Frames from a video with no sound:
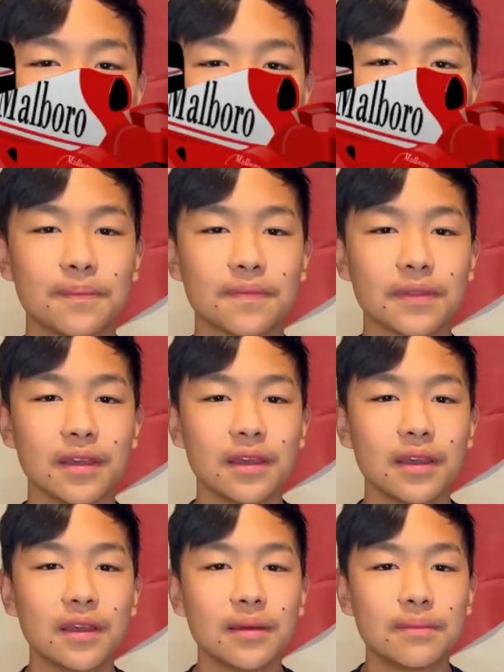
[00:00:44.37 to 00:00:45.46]
car.
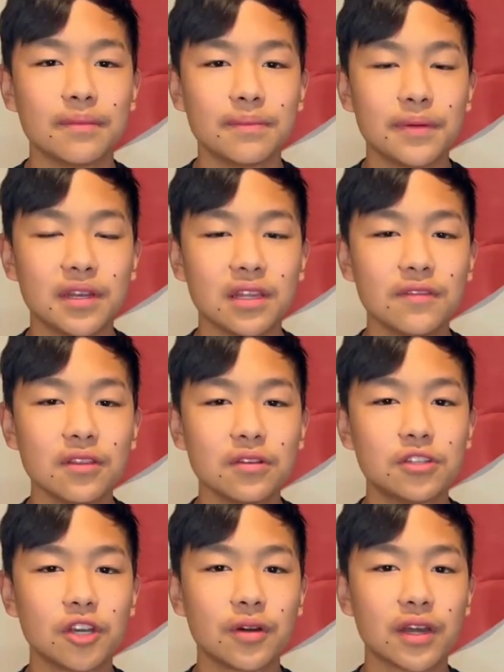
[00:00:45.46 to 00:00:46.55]
But even though
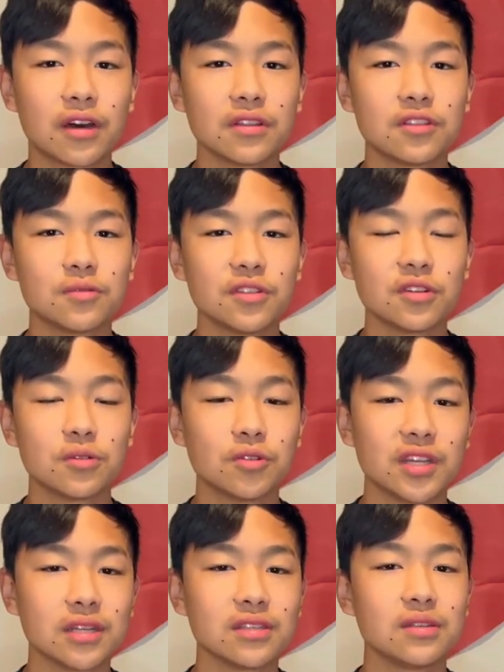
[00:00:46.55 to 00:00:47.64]
Joe had all these really cool
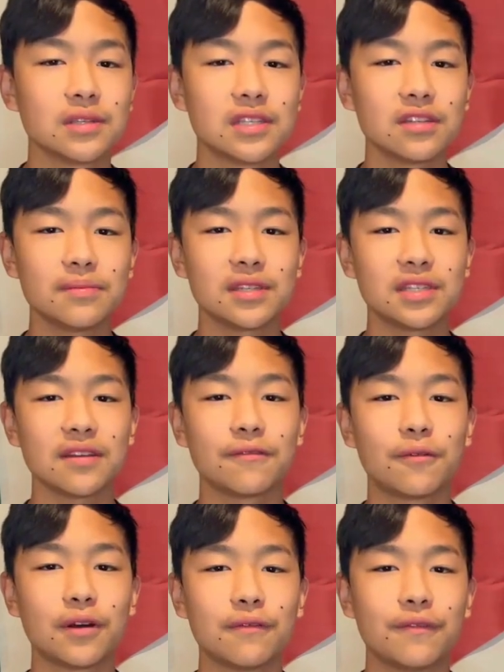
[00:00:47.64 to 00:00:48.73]
things, he was still missing
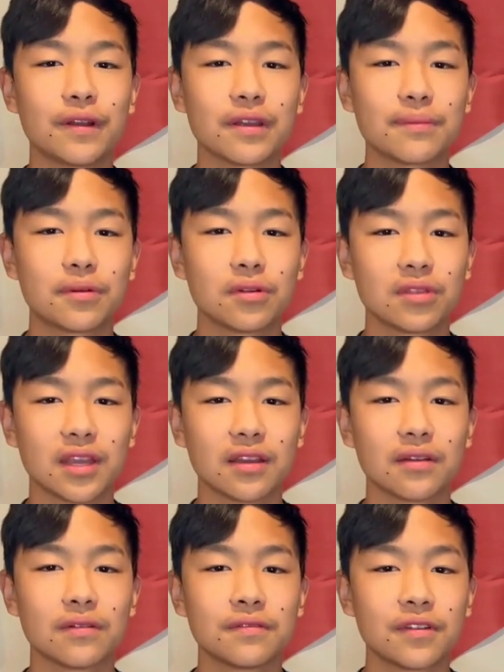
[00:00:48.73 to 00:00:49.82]
one very important
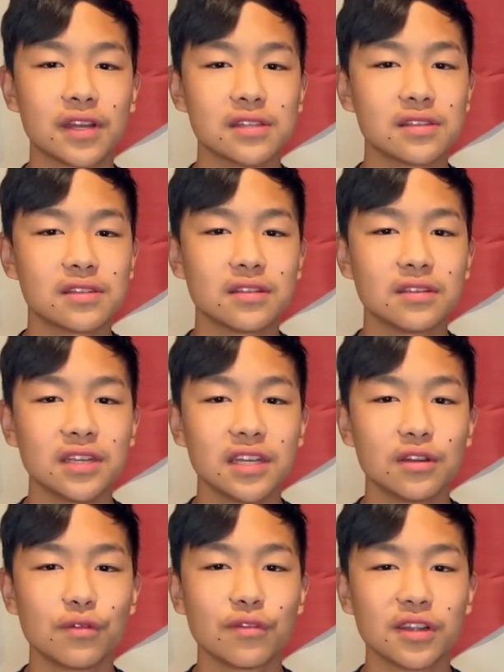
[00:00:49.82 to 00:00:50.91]
thing: friends. He had
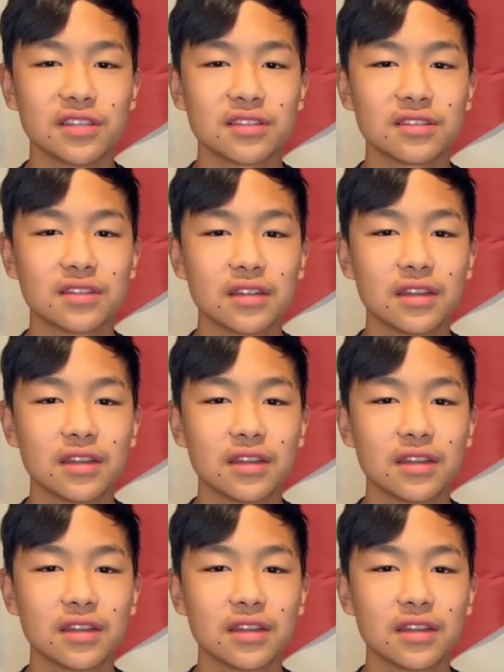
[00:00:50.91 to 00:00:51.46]
no friends.